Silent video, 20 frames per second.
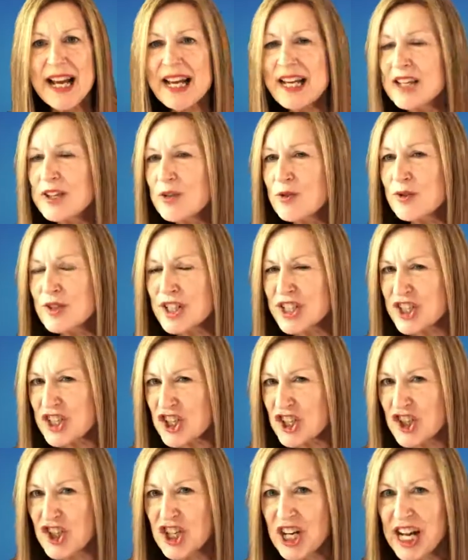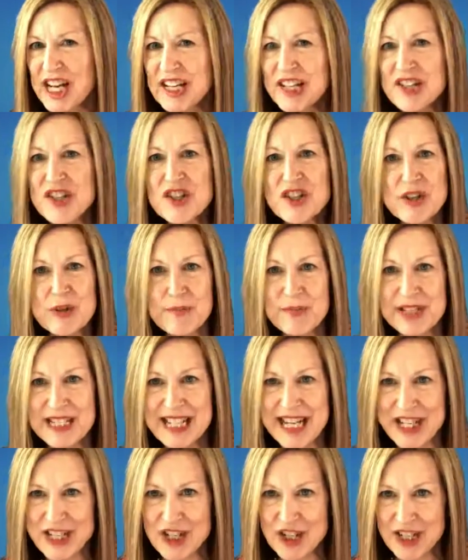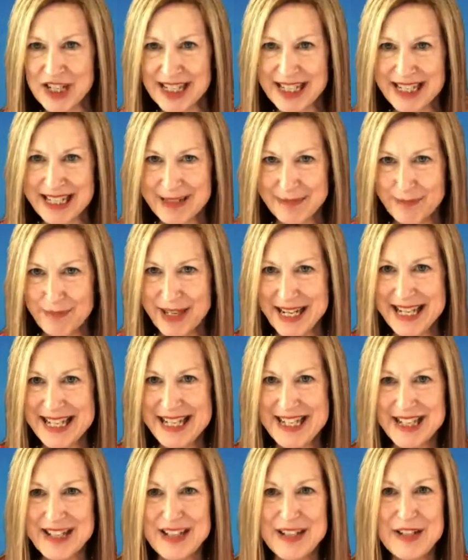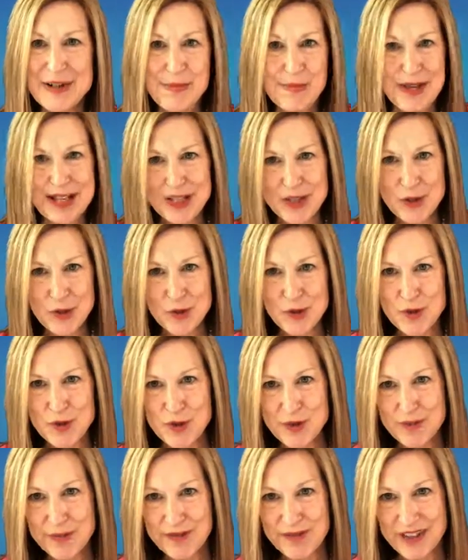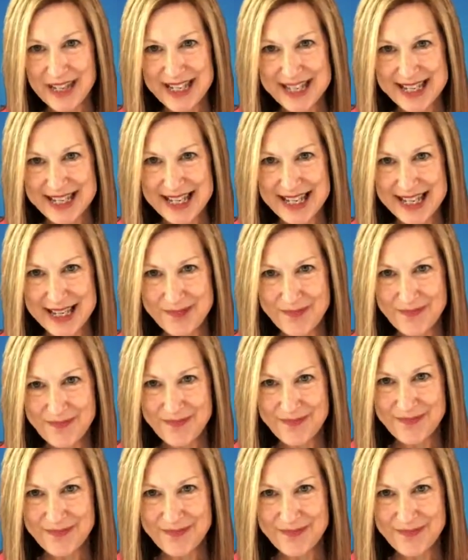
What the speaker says: in order to challenge the potentially complacent mentor-supervisee.